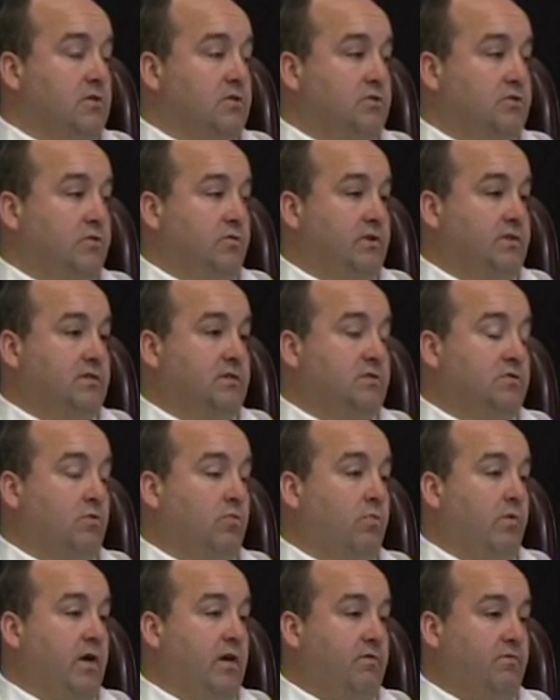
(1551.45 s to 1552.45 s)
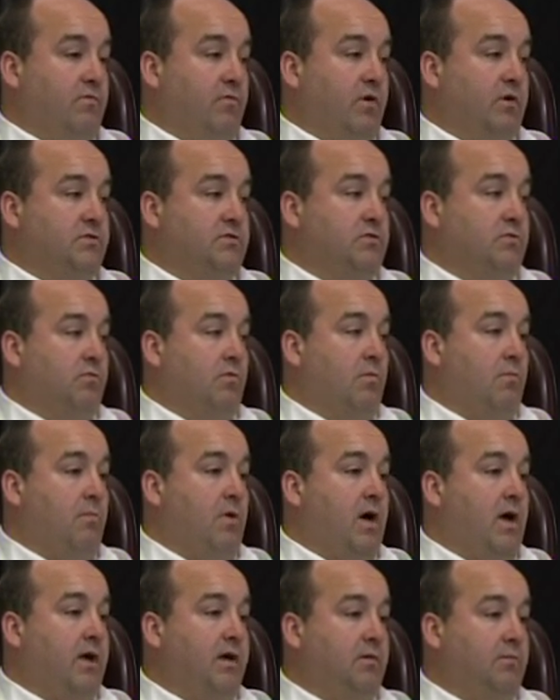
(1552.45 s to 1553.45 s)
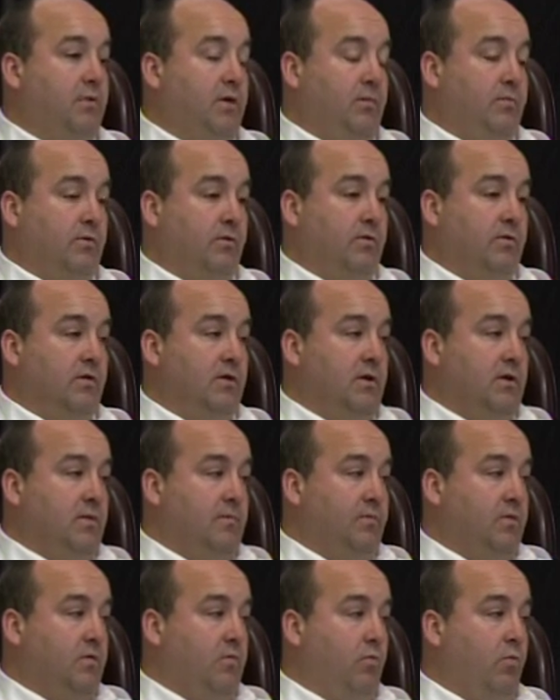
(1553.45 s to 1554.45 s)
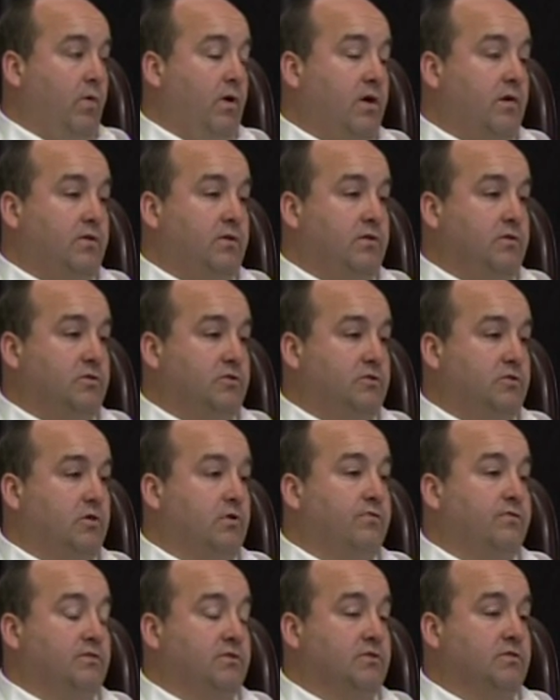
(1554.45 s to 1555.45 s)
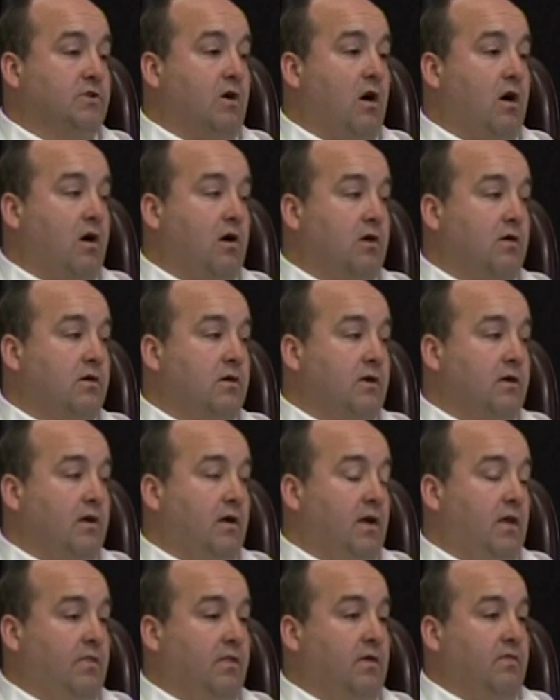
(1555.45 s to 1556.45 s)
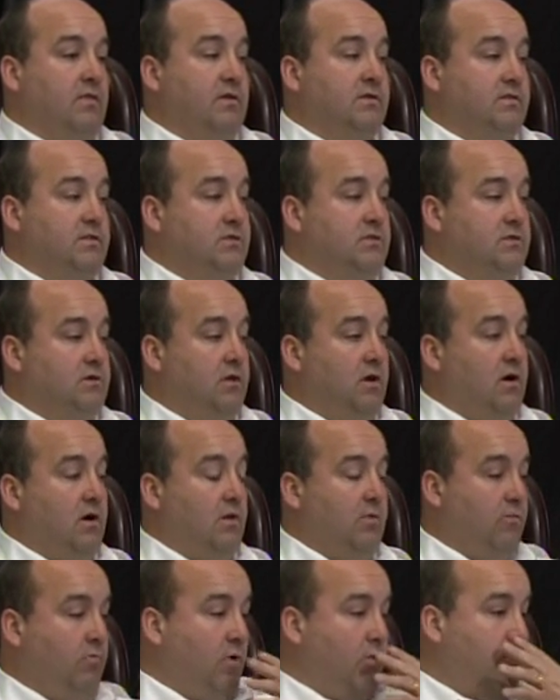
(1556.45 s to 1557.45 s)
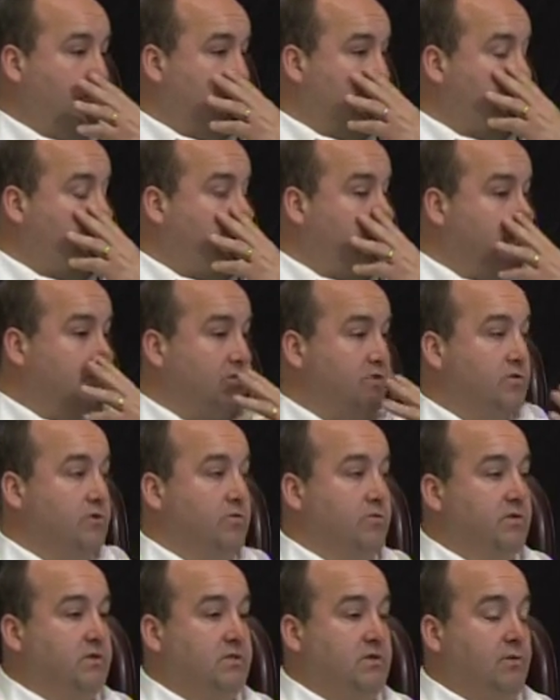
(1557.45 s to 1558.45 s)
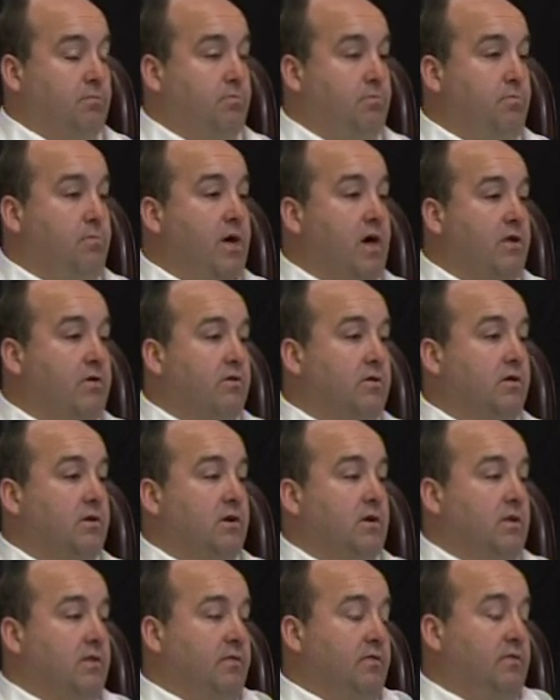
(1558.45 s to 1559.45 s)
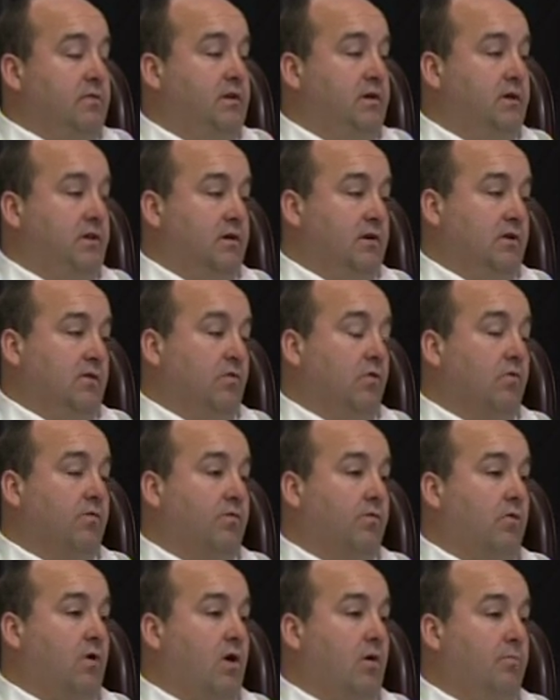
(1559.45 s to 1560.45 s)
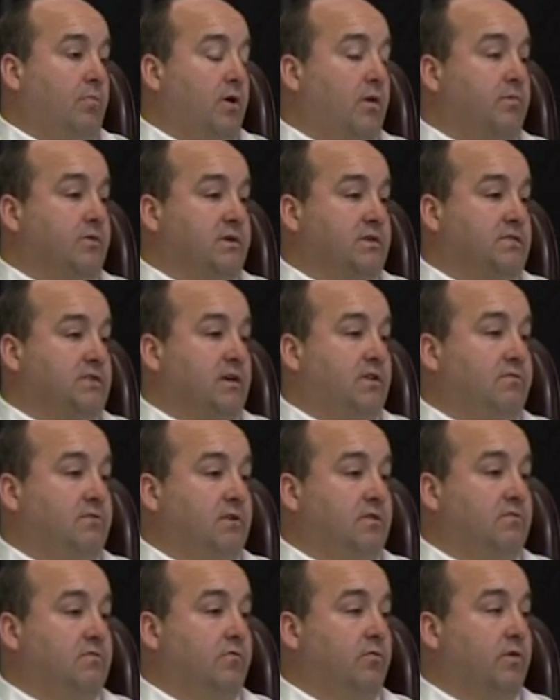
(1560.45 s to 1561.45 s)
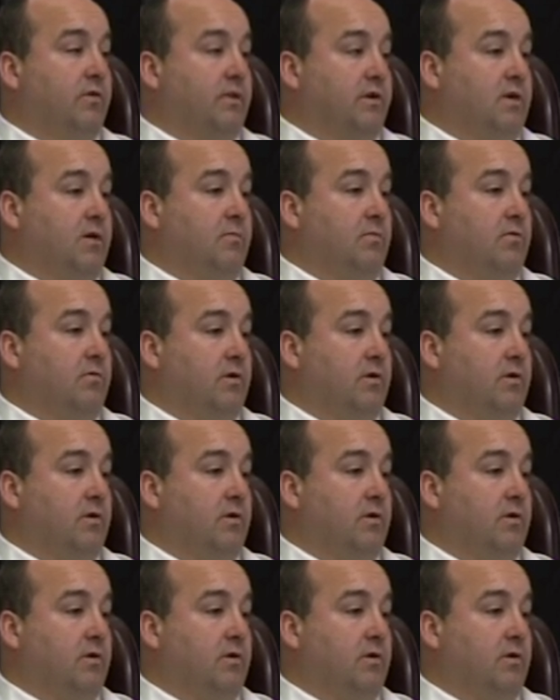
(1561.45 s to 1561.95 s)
So this is a way for us to remind people where your services are, and then this is what we're trying to do is to better the overall public safety for the community.